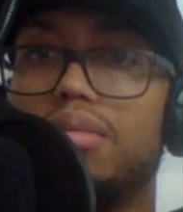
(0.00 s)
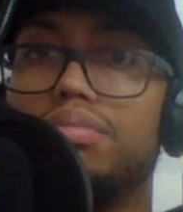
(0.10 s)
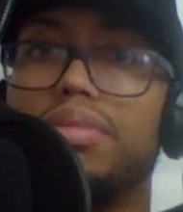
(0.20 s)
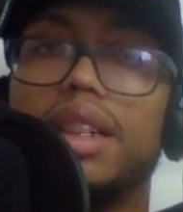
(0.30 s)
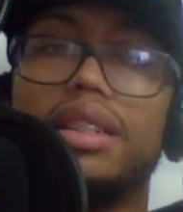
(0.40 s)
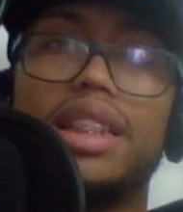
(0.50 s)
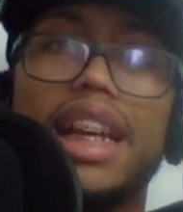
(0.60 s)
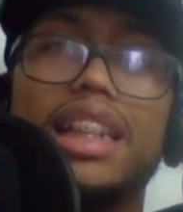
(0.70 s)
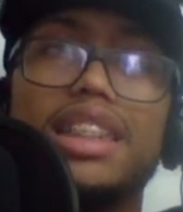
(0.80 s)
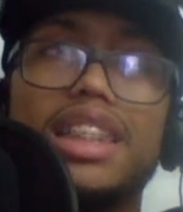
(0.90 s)
But
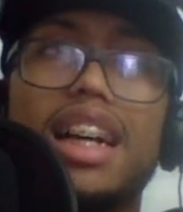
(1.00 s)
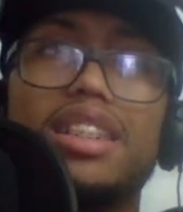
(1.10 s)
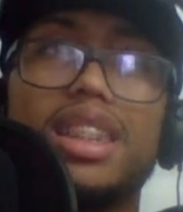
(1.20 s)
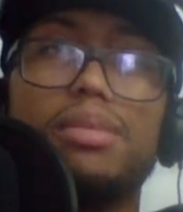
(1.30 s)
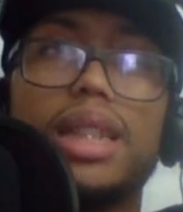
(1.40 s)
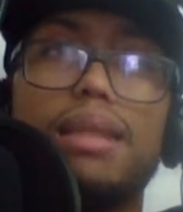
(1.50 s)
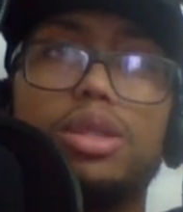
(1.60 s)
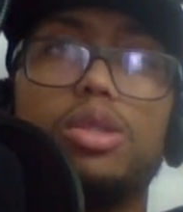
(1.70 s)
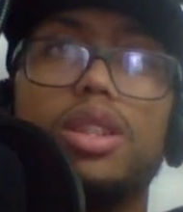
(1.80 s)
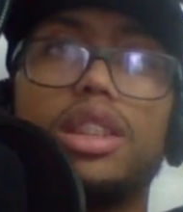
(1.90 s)
they can
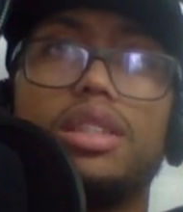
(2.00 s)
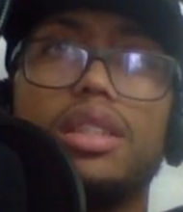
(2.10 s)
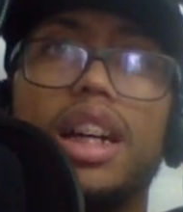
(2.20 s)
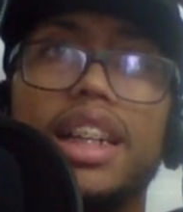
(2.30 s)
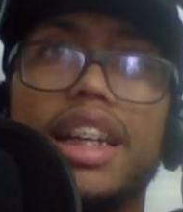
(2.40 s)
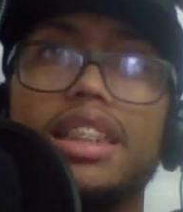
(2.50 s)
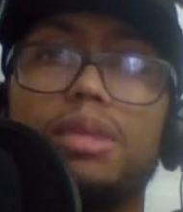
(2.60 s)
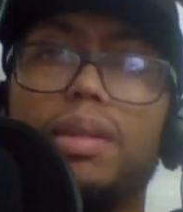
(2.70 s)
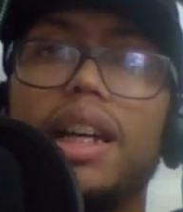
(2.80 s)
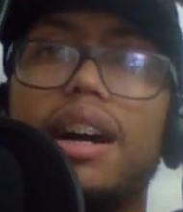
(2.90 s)
sometimes do it
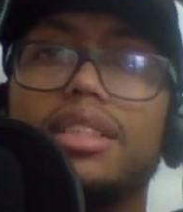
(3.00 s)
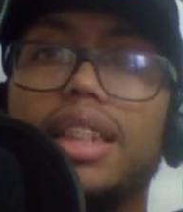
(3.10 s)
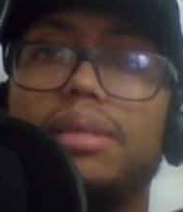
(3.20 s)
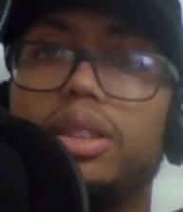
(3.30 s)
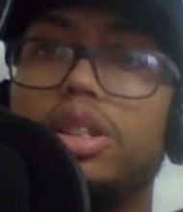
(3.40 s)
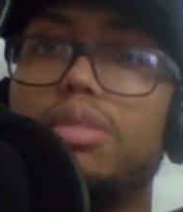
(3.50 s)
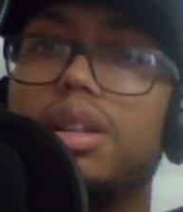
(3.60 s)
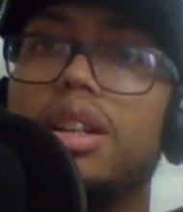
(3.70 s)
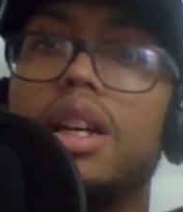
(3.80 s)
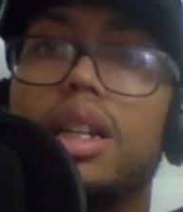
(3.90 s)
against playoff teams too.
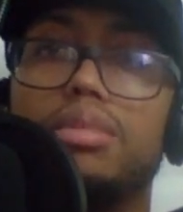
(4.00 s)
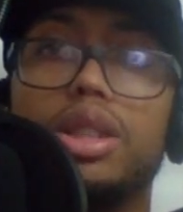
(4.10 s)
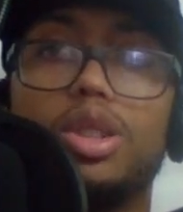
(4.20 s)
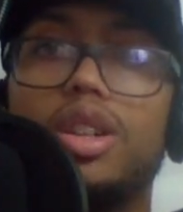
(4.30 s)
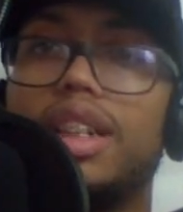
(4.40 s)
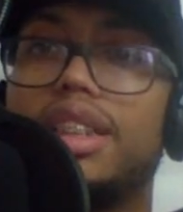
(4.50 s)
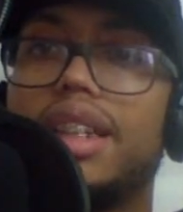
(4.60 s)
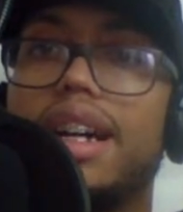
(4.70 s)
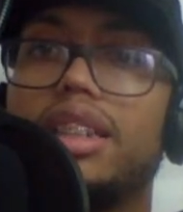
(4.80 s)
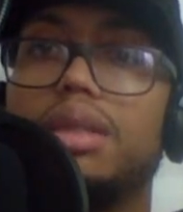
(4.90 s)
But the majority of
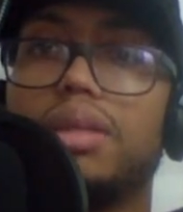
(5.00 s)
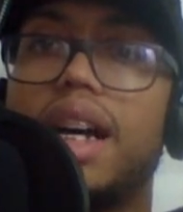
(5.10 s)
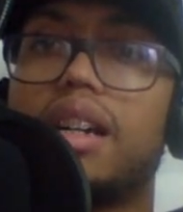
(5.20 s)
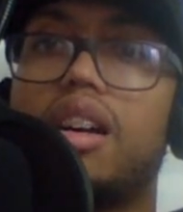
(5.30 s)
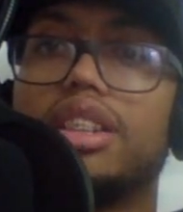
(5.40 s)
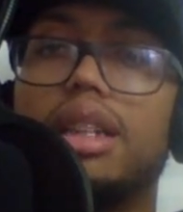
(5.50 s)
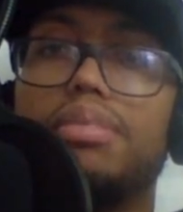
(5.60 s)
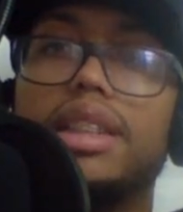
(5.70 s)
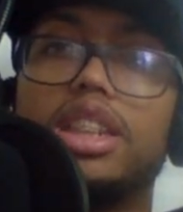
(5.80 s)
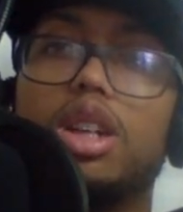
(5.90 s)
times, the Blackhawks
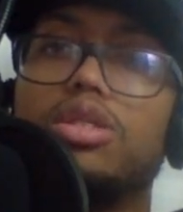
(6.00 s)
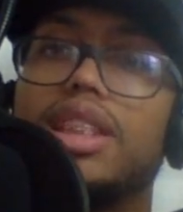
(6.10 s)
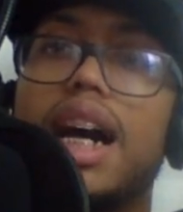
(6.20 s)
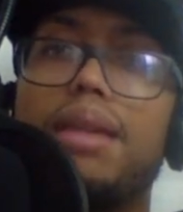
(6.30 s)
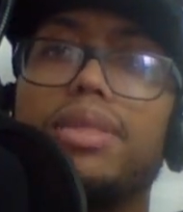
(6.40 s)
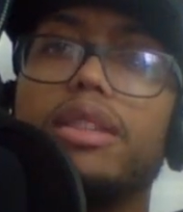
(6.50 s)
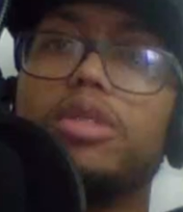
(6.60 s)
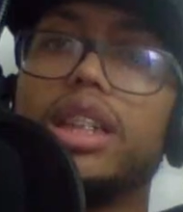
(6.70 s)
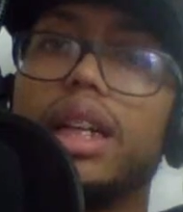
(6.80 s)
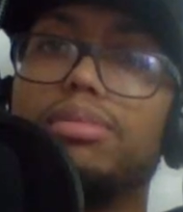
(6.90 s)
have been so dominant
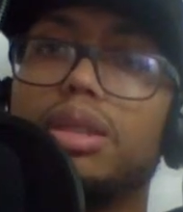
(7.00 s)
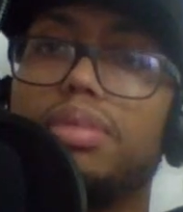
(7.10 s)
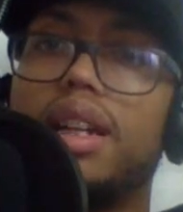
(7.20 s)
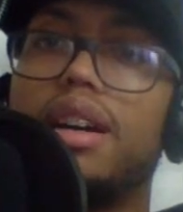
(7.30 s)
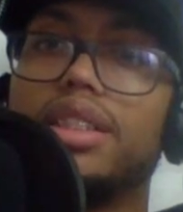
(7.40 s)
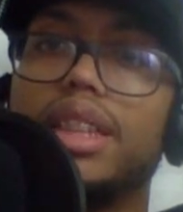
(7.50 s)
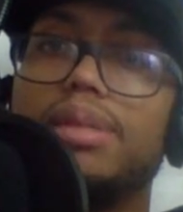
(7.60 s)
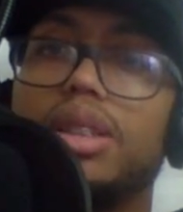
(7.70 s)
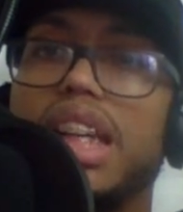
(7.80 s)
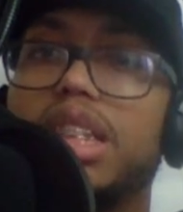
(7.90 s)
when it comes to playoff
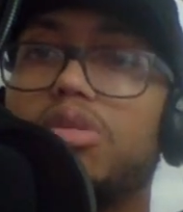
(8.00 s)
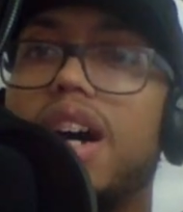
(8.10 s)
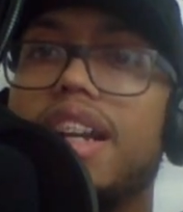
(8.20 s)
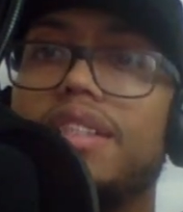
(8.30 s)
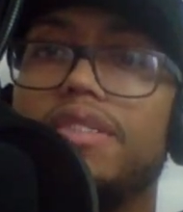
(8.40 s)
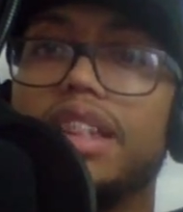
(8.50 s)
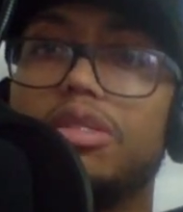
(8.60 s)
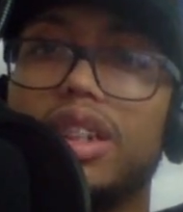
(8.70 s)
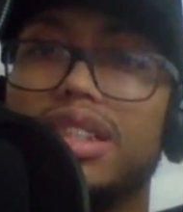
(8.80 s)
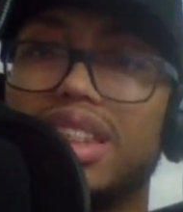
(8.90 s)
teams. So that's why I didn't
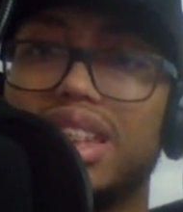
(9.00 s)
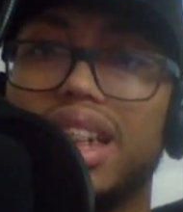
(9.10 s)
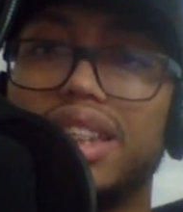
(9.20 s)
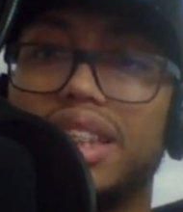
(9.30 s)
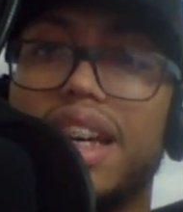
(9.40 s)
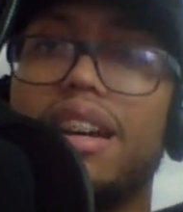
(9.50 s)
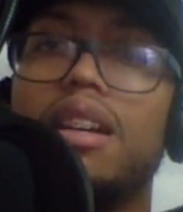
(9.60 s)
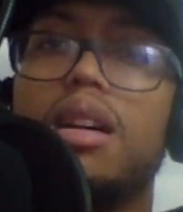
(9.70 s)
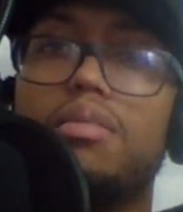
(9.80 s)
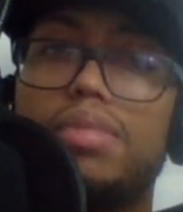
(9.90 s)
really want to discuss that
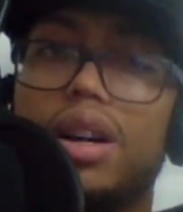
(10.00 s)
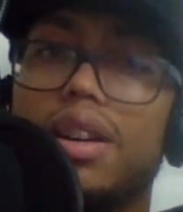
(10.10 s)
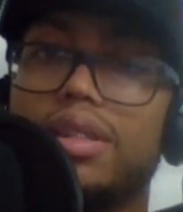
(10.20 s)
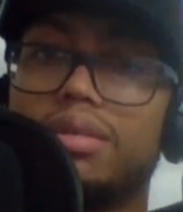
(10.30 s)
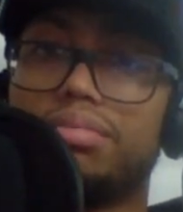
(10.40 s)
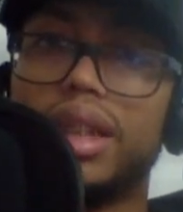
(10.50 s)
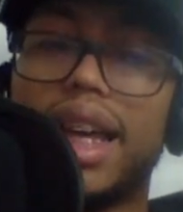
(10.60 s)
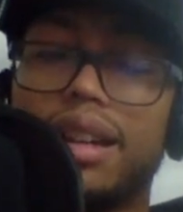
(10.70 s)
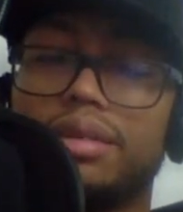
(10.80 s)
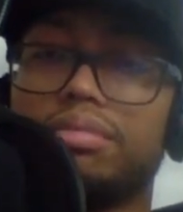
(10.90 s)
part. But yeah.